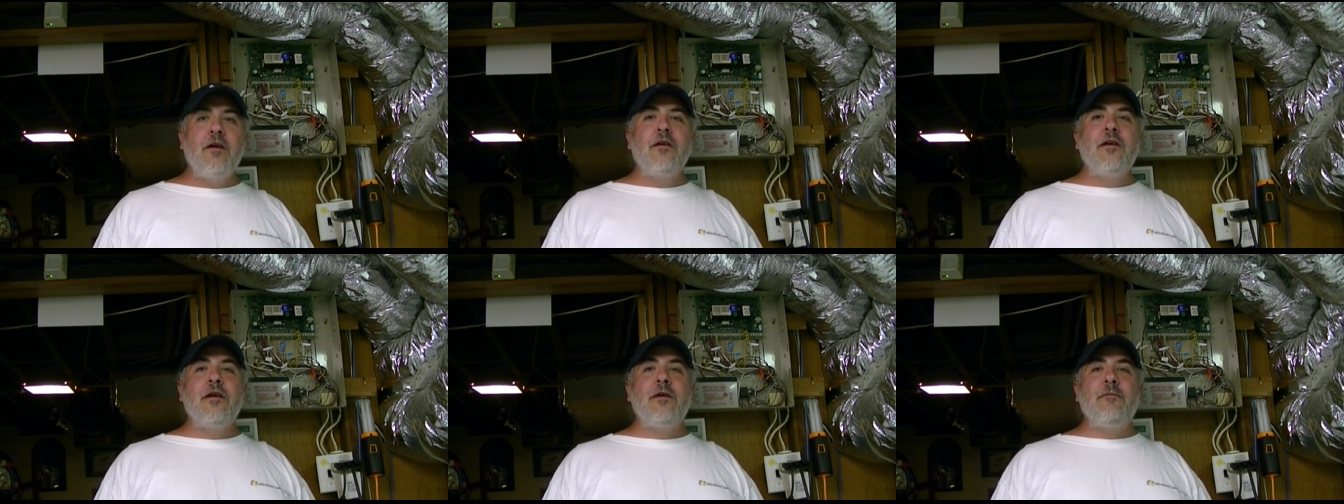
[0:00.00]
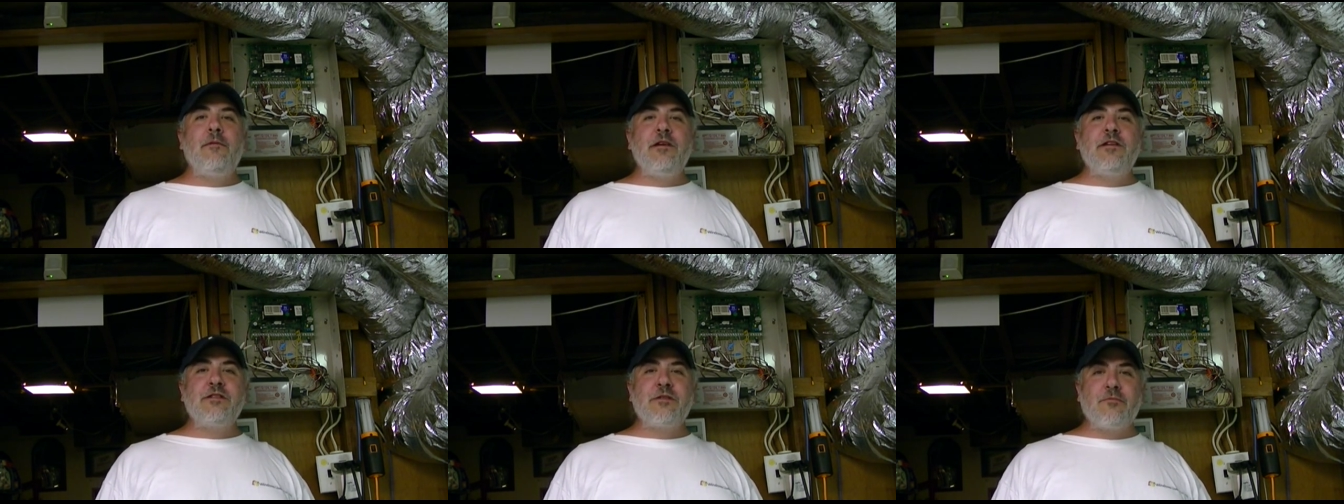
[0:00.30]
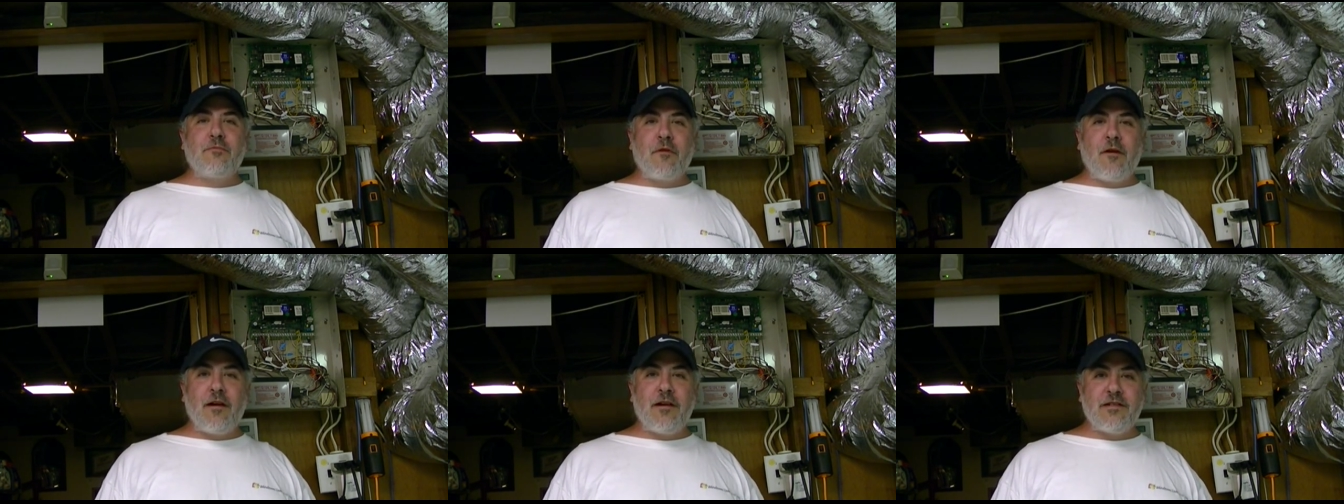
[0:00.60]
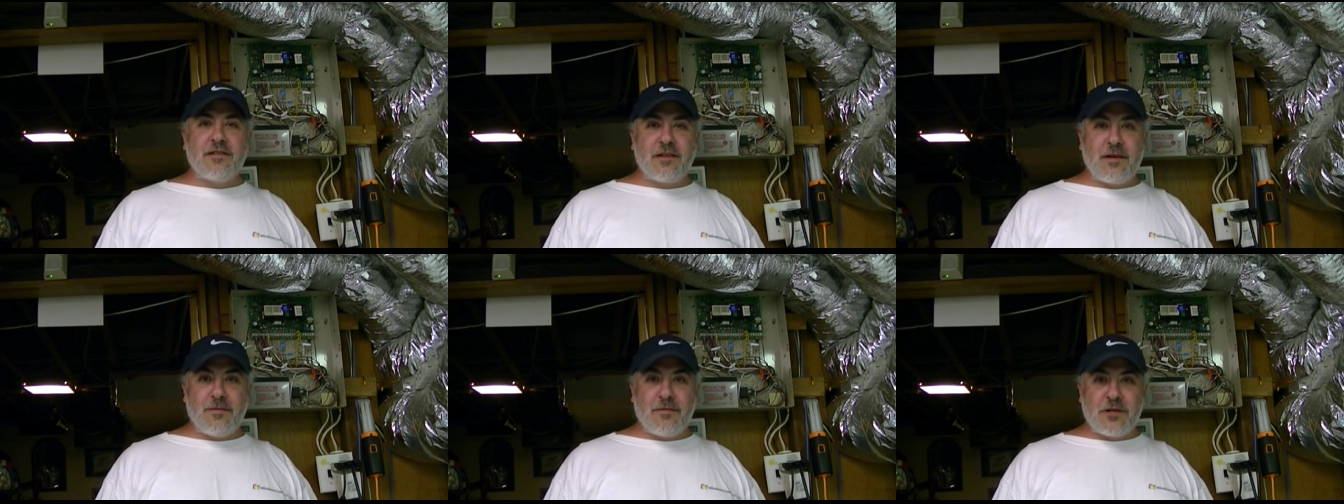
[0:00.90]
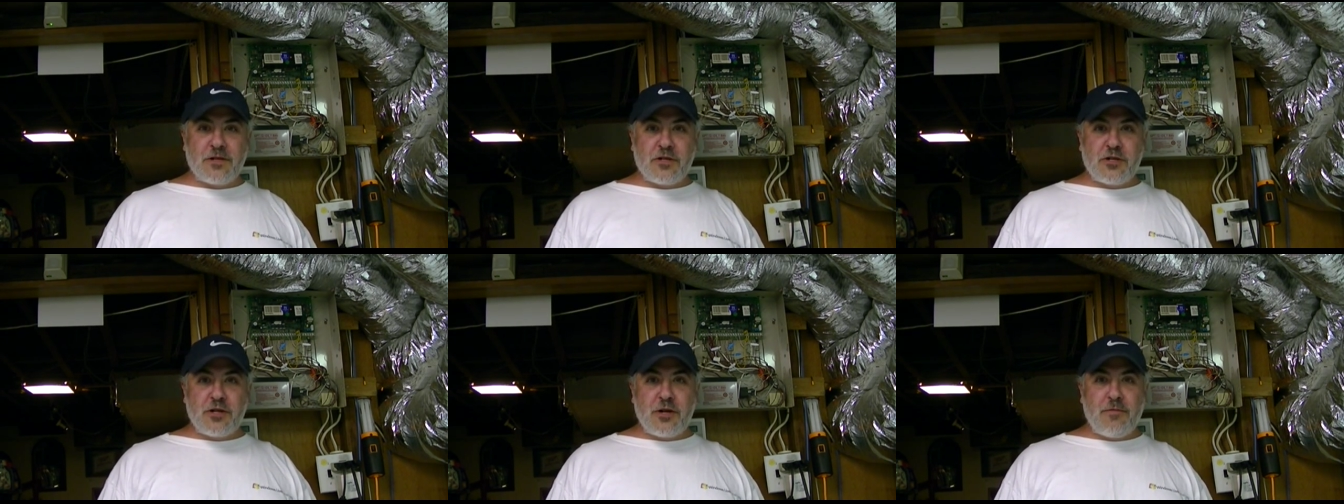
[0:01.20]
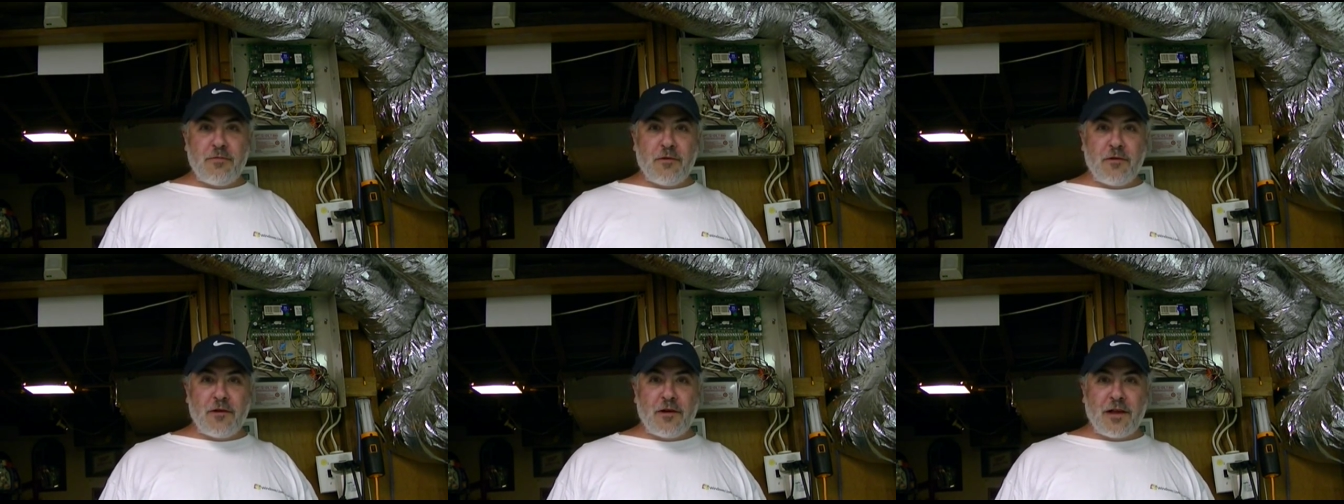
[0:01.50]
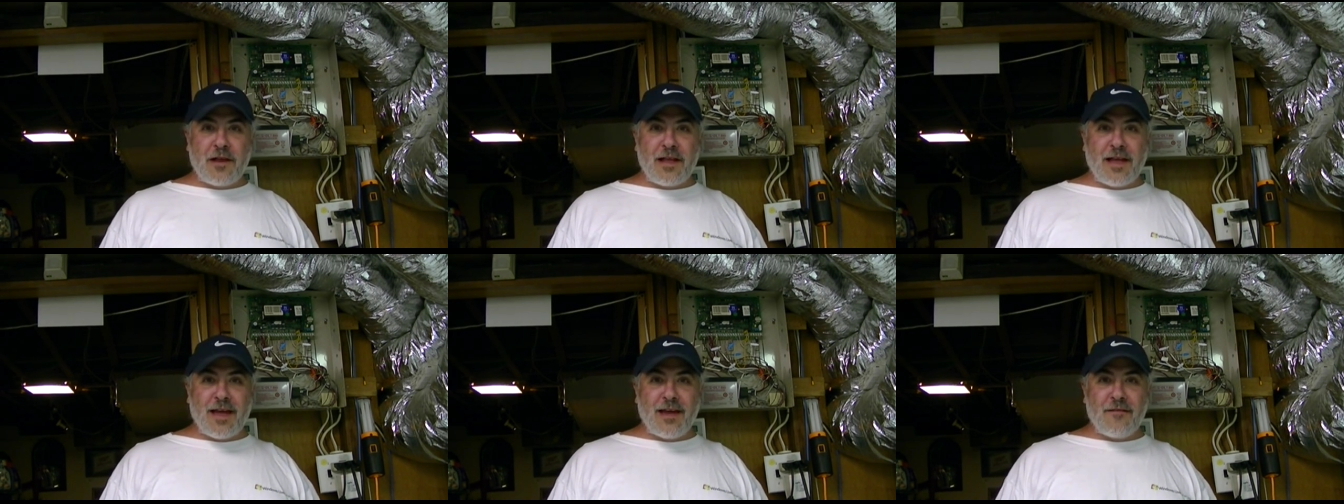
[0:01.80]
You'd be surprised how much cheaper you
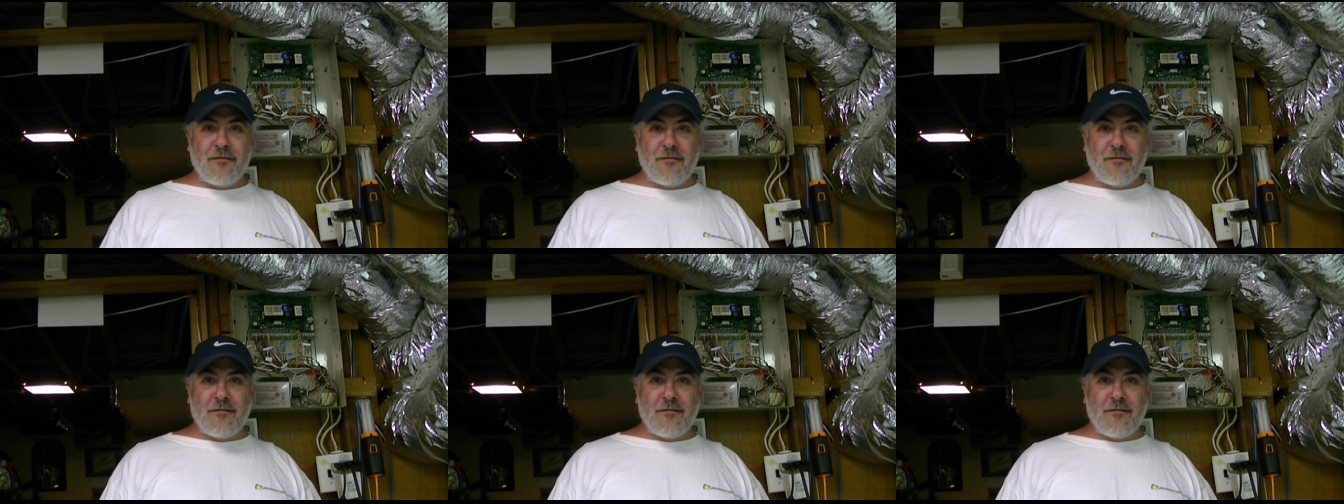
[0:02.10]
can get it